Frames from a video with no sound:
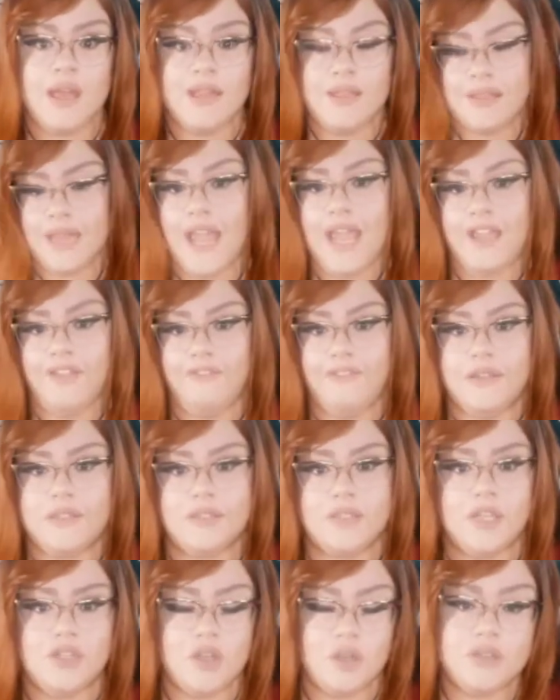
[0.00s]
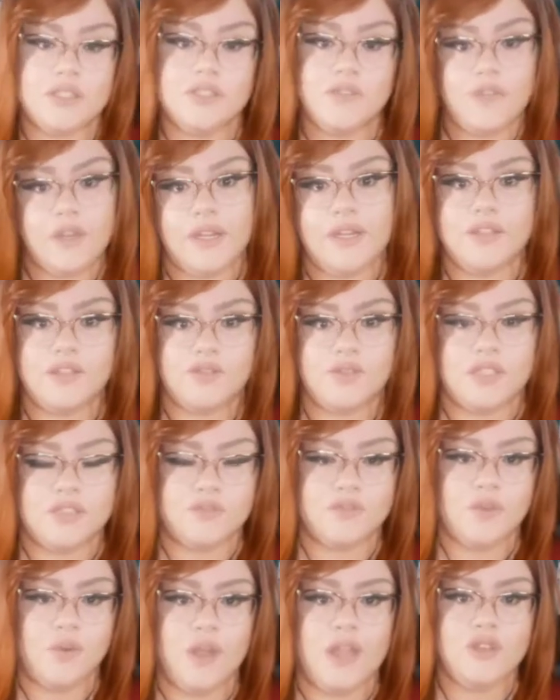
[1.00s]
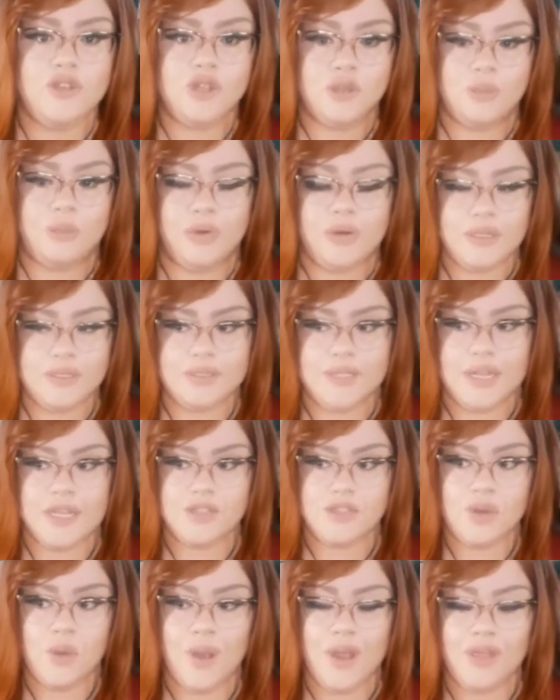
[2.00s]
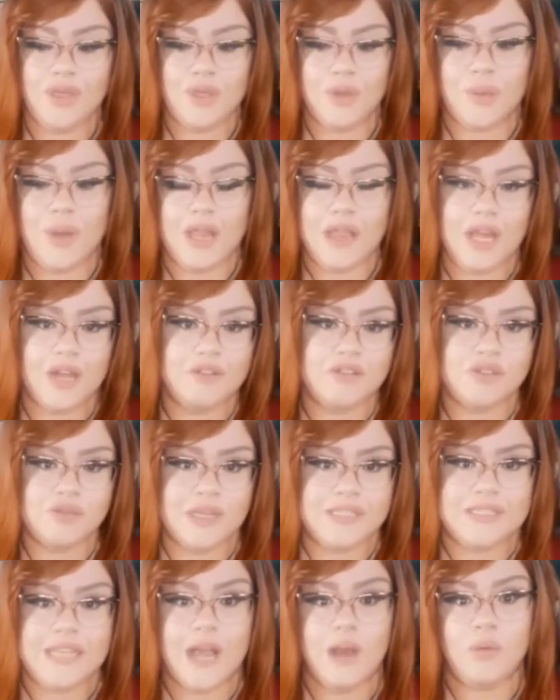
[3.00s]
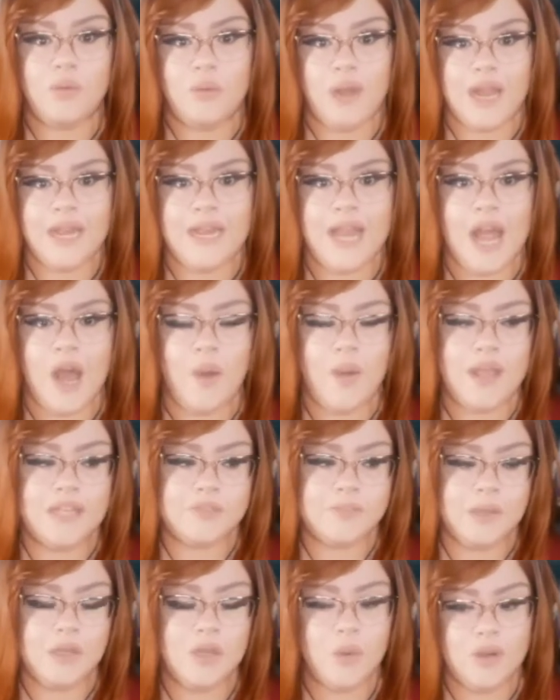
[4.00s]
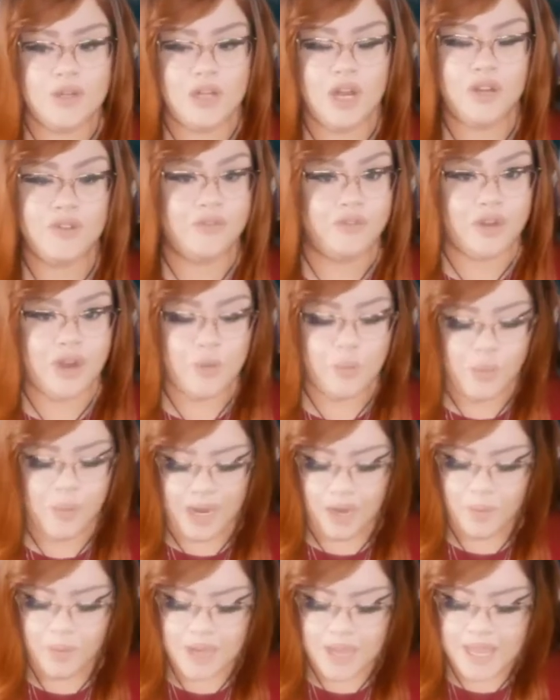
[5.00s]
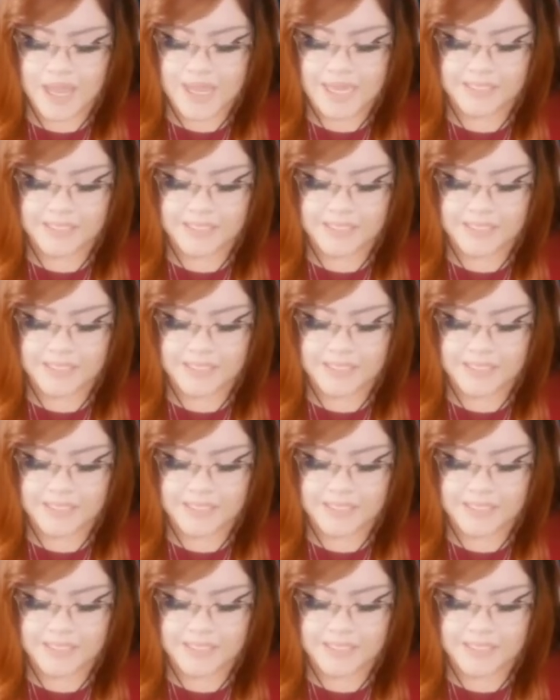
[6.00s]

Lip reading: life as an adult is very stressful, and your person is going through a lot of stress right now. It's been going on for a while.